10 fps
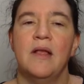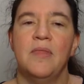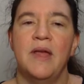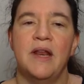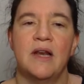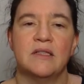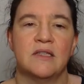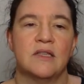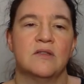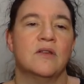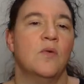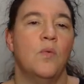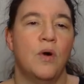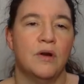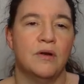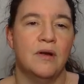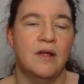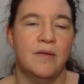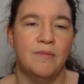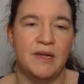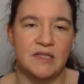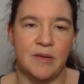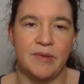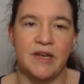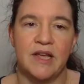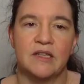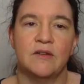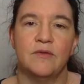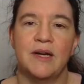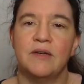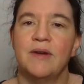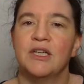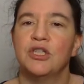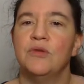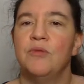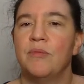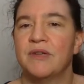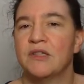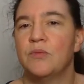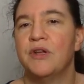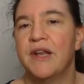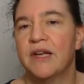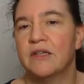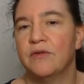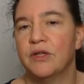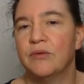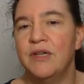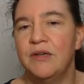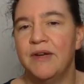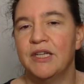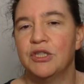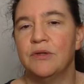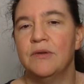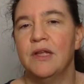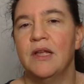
Then Alice does 1, big step in the negative right direction, Bob does one negative on the green direction,